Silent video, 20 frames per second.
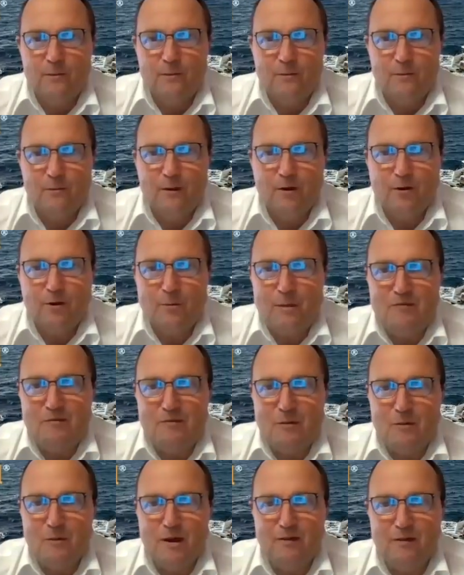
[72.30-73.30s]
Welcome
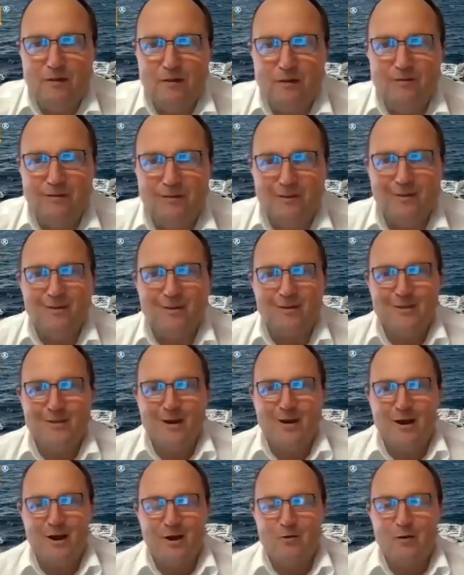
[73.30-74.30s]
everyone. This is
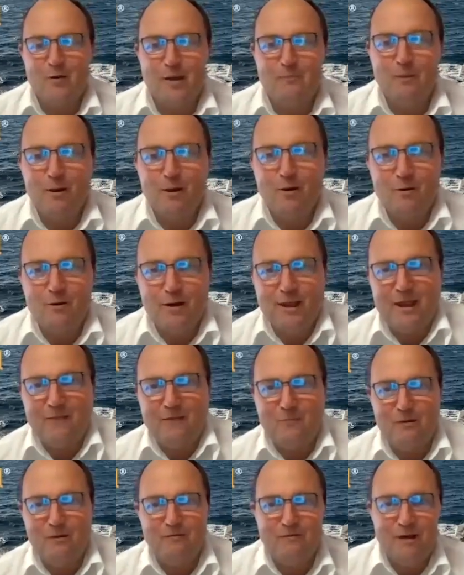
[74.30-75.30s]
Greg Boller again
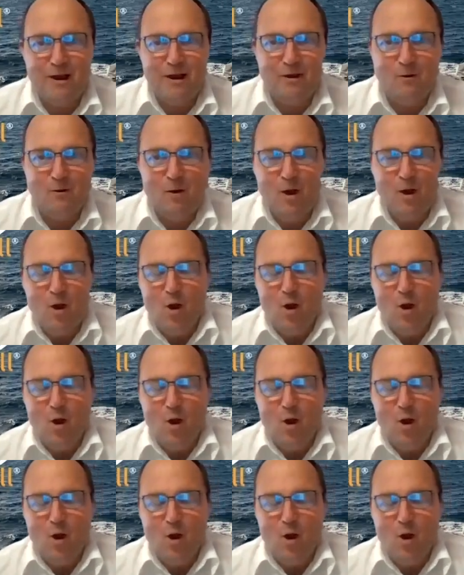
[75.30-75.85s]
with our